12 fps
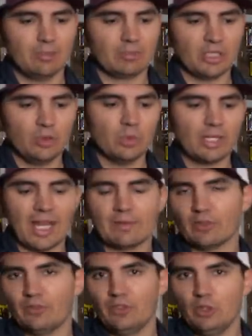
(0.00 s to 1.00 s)
But I do want to
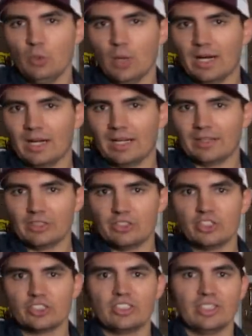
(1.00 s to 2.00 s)
have a few
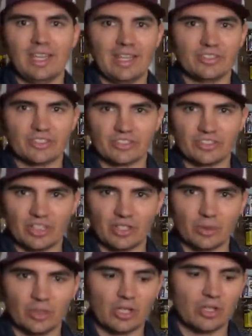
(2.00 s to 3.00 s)
on just in case the
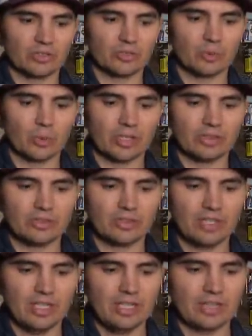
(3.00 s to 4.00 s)
scenario calls for
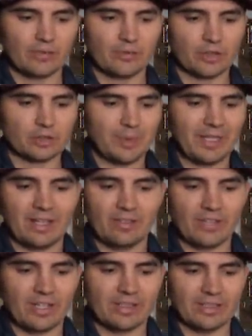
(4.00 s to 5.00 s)
it. The first bait I
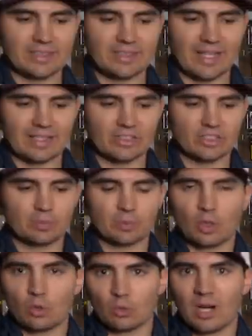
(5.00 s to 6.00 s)
have on is that
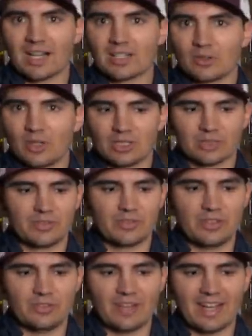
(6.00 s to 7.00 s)
Spro Rock Crawler
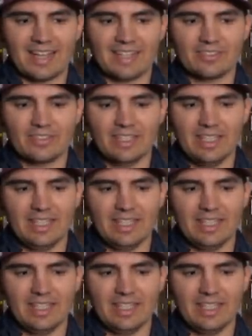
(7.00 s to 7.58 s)
55.